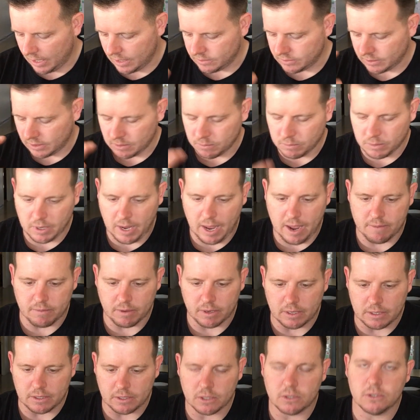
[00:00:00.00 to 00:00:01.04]
so you want to have
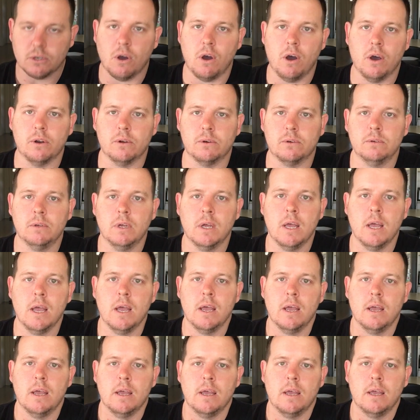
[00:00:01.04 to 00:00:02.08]
it in your title.
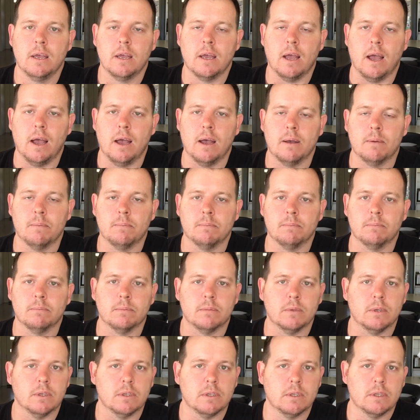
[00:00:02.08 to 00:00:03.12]

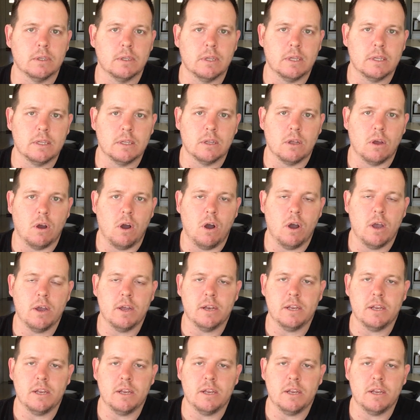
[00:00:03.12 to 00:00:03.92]
I